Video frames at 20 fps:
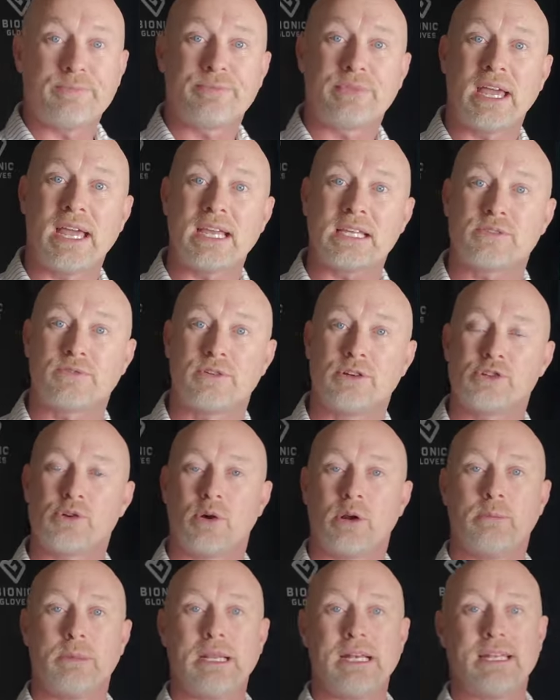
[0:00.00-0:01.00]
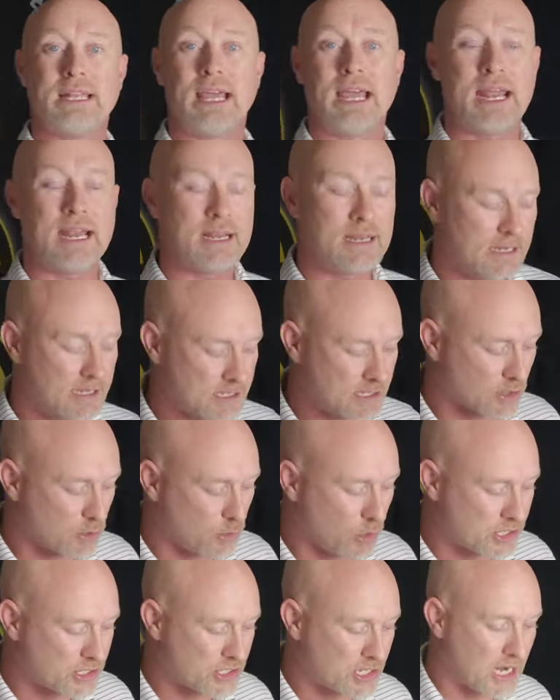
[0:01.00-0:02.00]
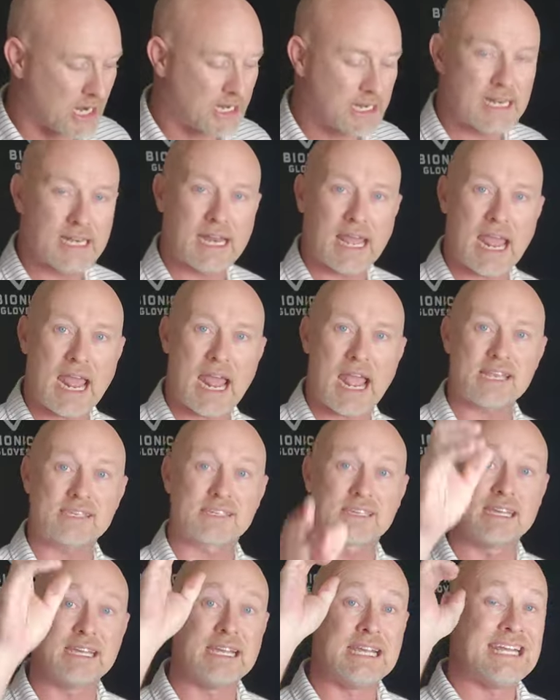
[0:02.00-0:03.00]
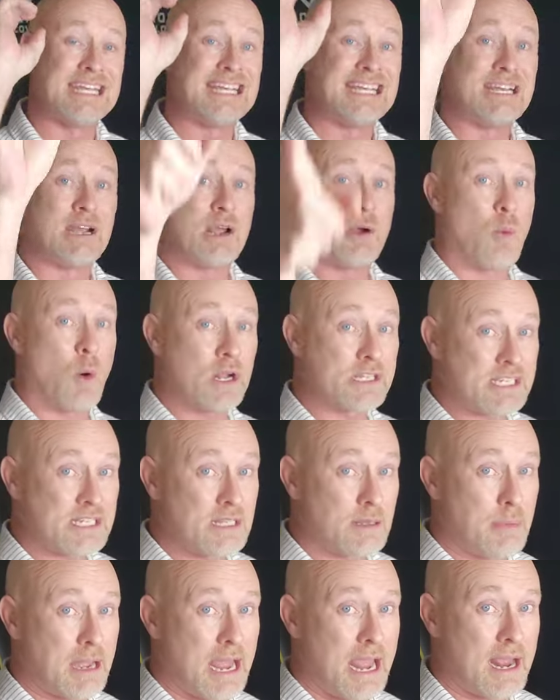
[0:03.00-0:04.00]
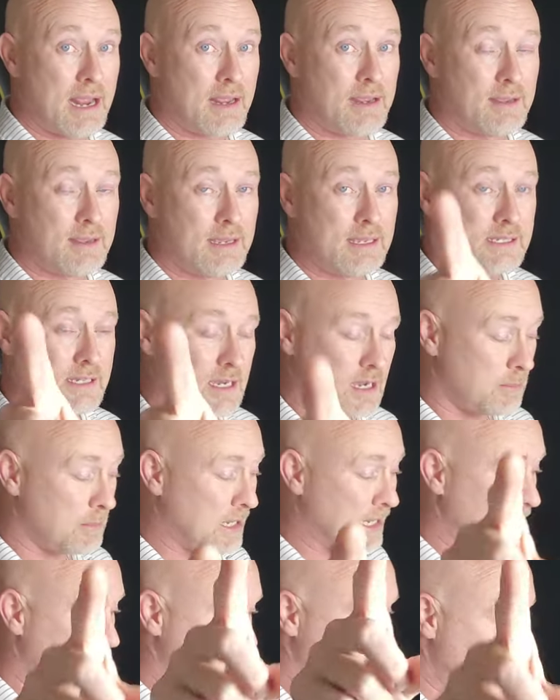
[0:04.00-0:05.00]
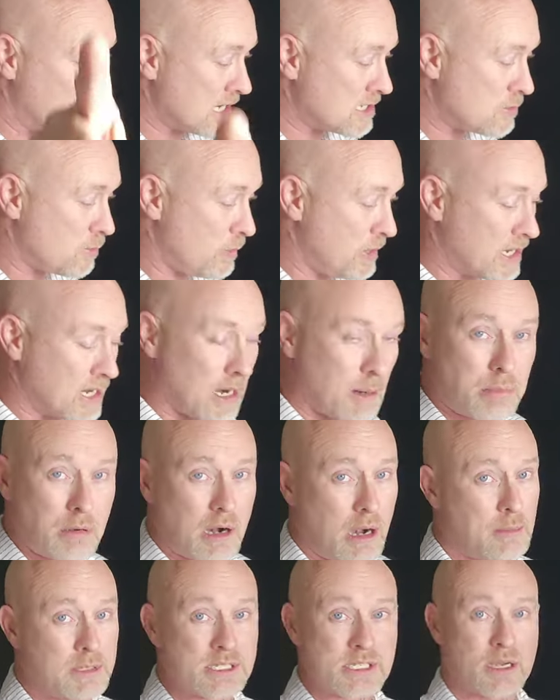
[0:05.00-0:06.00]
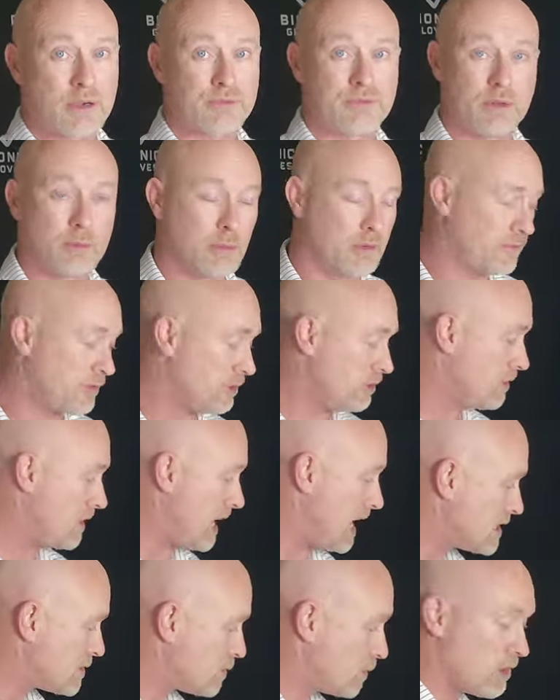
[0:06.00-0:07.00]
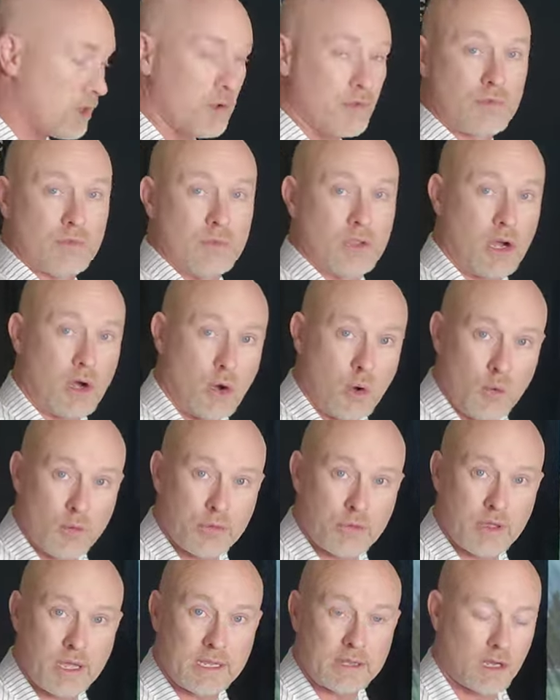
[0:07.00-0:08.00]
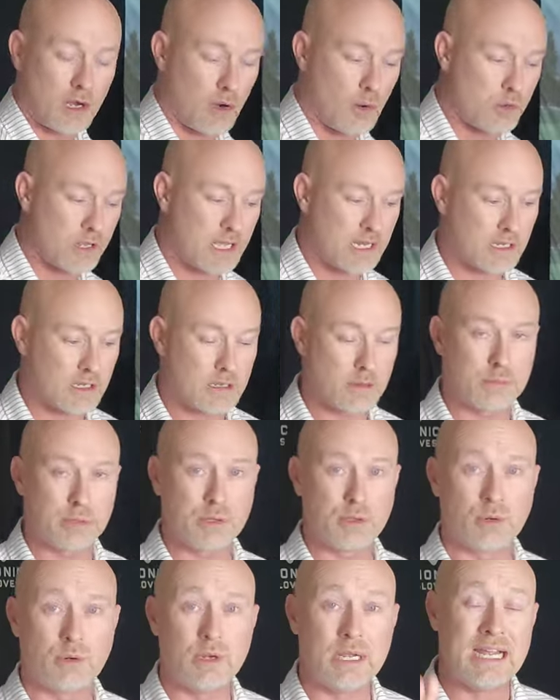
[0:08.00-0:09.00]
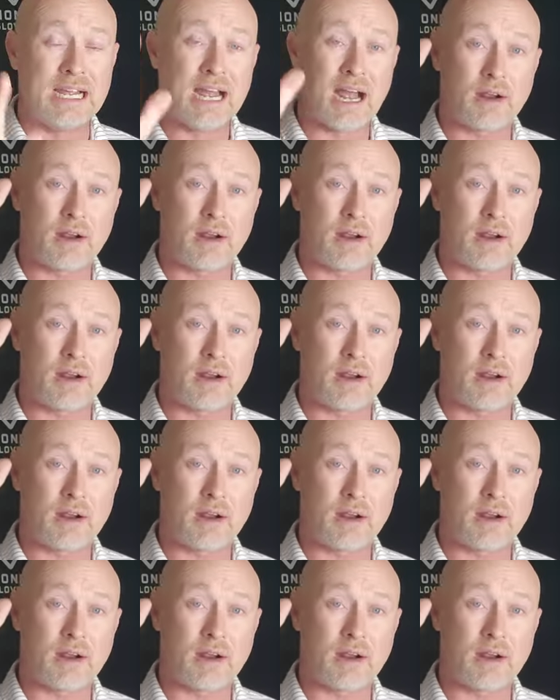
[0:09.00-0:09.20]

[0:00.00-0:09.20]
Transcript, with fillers: Thanks for joining me today. Is a question I needed to ask. What's in the Bag is coming next week. I promise I'll film it for you guys. We'll go through the whole thing, the whole kit and caboodle.